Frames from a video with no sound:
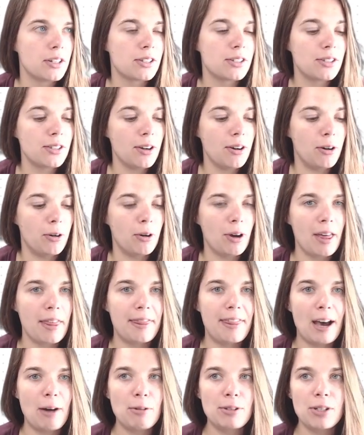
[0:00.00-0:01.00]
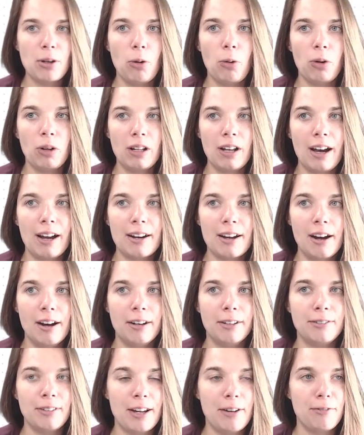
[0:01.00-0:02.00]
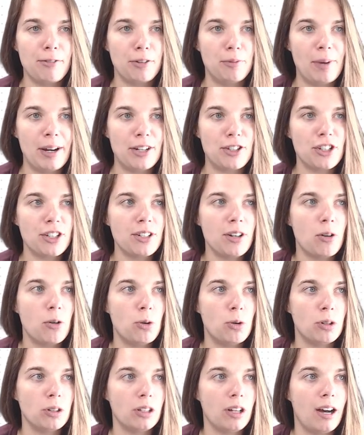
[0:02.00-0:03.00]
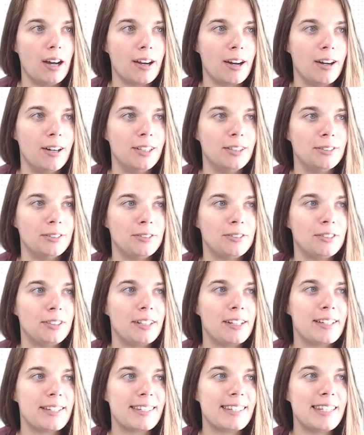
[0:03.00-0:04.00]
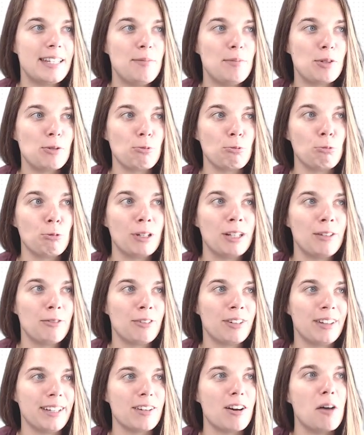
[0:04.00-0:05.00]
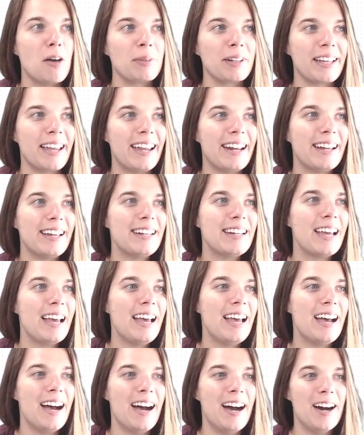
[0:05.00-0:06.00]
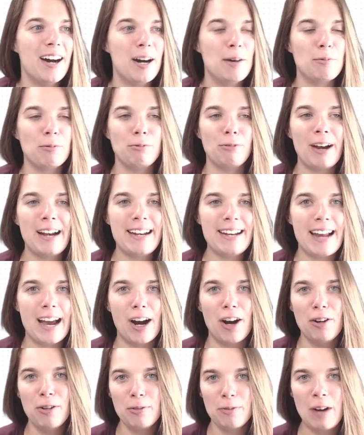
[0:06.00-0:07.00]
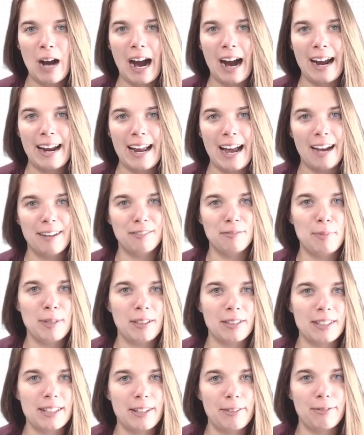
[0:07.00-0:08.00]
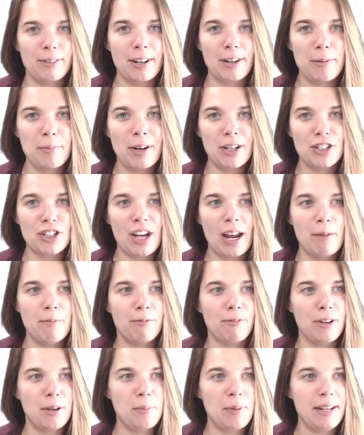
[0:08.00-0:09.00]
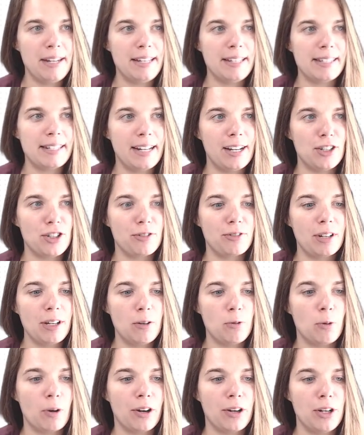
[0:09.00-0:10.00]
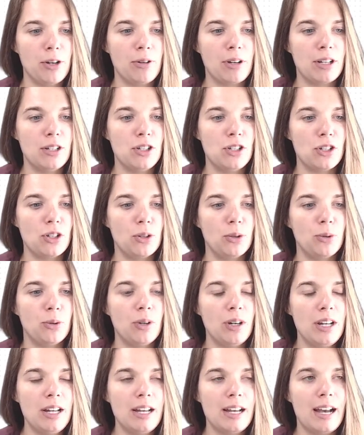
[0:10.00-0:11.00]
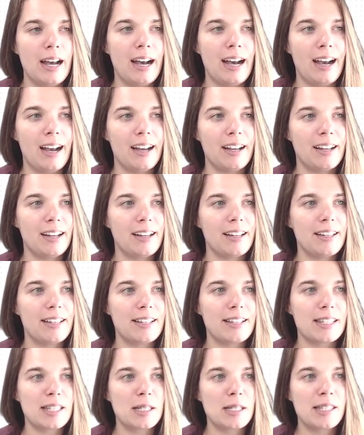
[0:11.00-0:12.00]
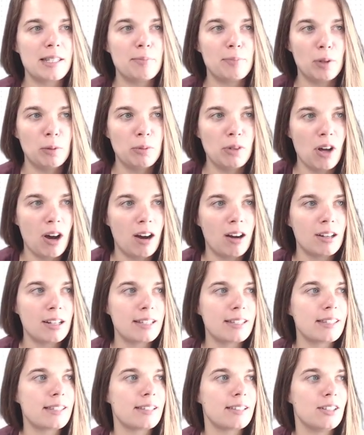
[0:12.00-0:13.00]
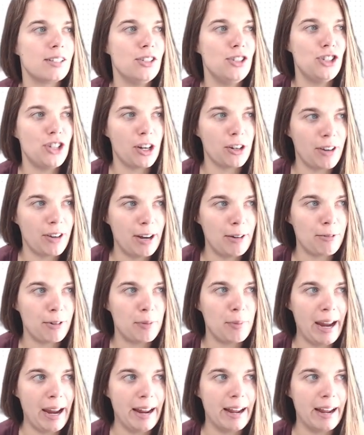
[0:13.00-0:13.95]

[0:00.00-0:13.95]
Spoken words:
So that was a whole lot of information, a whole lot of, seems really, really complicated. Right now, I have built the very much MVP stage of it, where you can do simple blogs, generate from